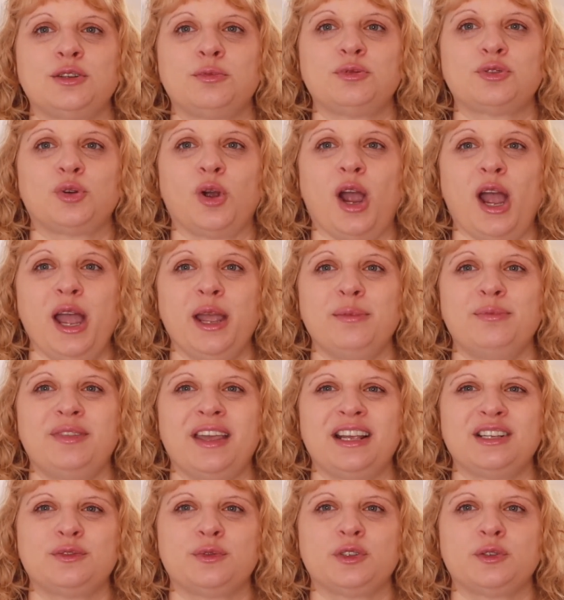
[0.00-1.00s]
subscribe.
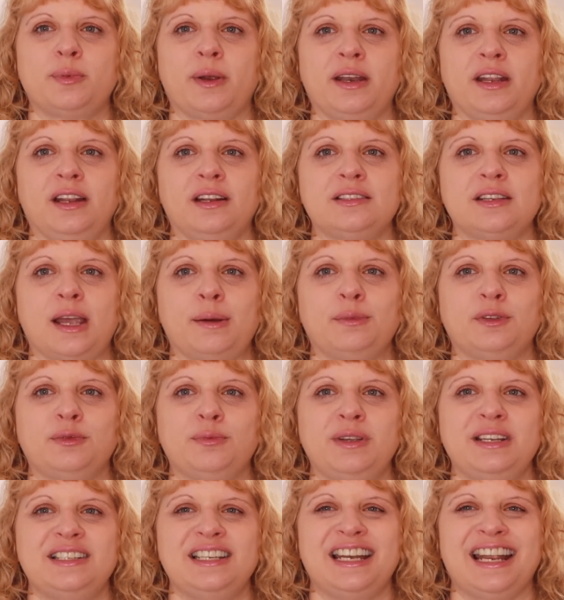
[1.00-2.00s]
Thanks for spending the time
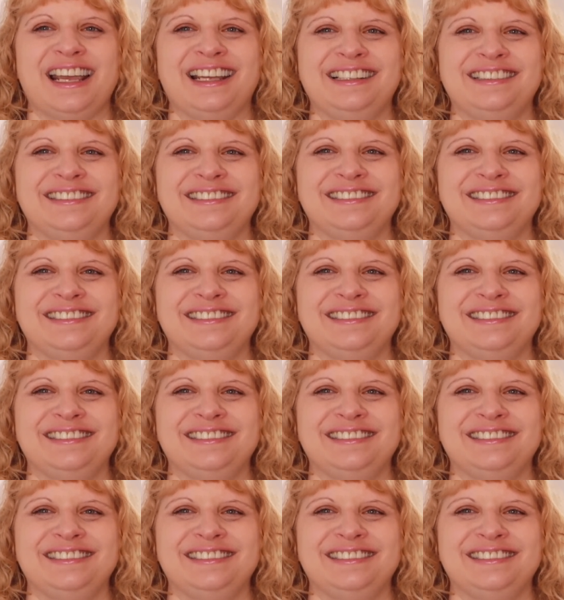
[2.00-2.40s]
with me today.